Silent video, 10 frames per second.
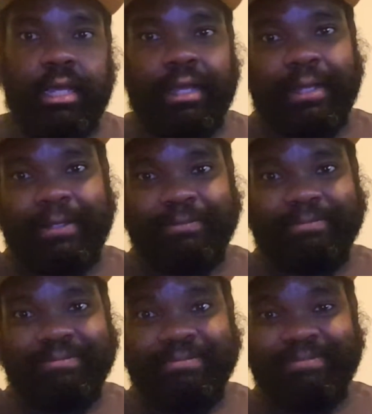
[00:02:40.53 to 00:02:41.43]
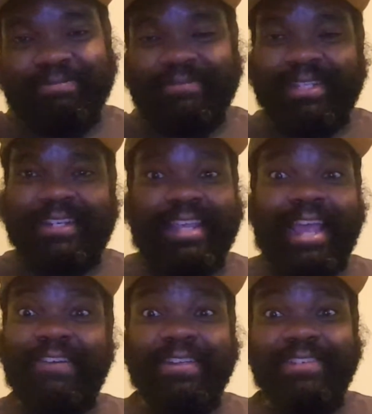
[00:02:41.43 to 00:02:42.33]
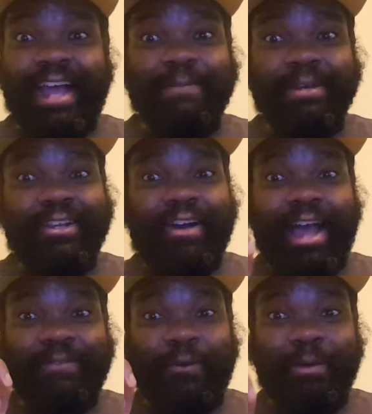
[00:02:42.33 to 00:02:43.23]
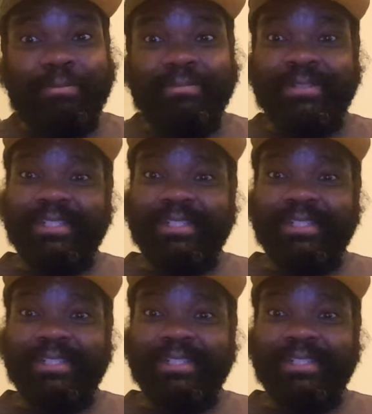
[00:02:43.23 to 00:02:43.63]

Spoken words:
Can't leave time on the clock for him.